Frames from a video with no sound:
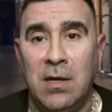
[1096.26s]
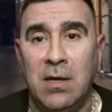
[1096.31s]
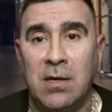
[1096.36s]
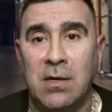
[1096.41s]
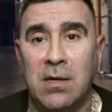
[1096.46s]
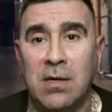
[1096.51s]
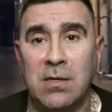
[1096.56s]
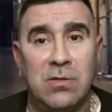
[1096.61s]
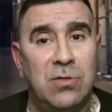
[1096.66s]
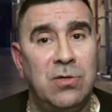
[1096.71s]

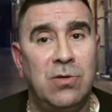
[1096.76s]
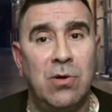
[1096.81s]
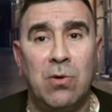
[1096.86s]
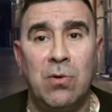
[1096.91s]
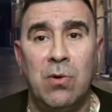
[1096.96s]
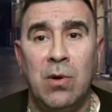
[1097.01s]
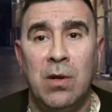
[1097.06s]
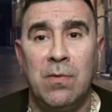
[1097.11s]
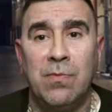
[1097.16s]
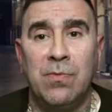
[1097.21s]
Because, you
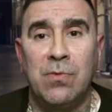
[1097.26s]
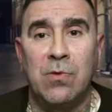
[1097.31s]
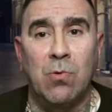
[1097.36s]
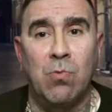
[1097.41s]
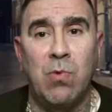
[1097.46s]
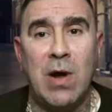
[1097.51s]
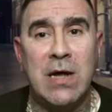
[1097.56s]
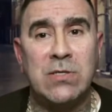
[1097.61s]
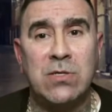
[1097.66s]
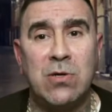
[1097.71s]
know, the
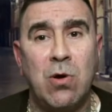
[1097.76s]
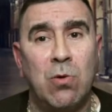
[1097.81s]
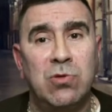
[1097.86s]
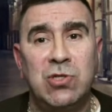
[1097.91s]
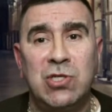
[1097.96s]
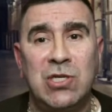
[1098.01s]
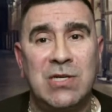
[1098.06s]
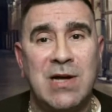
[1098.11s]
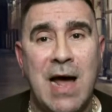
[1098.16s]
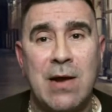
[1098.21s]
West
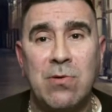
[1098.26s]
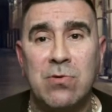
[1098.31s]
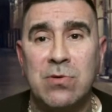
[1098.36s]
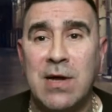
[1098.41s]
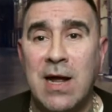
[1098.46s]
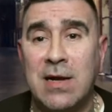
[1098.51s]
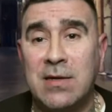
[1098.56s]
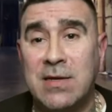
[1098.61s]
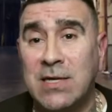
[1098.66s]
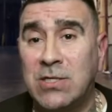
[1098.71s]
Coast Chicanos
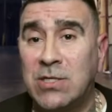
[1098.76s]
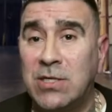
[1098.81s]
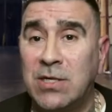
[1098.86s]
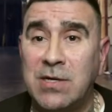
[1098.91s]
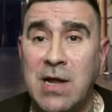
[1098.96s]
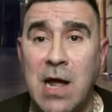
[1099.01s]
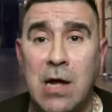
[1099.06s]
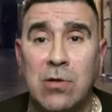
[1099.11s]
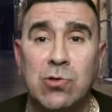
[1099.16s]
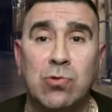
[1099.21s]
got that shit
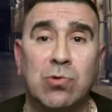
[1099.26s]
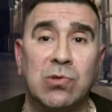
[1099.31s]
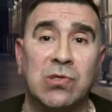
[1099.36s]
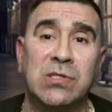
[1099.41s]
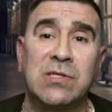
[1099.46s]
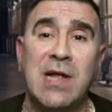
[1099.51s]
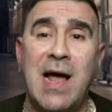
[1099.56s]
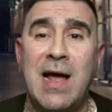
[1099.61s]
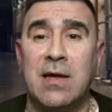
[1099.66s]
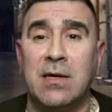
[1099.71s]
down to a
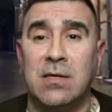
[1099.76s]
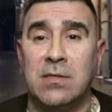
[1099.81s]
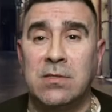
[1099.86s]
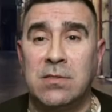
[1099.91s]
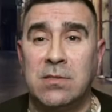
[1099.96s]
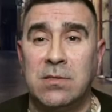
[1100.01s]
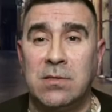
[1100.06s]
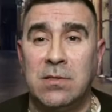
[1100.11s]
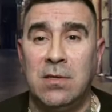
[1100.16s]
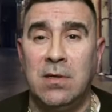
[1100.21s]

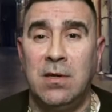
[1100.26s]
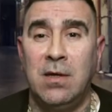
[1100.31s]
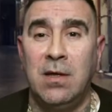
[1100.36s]
science.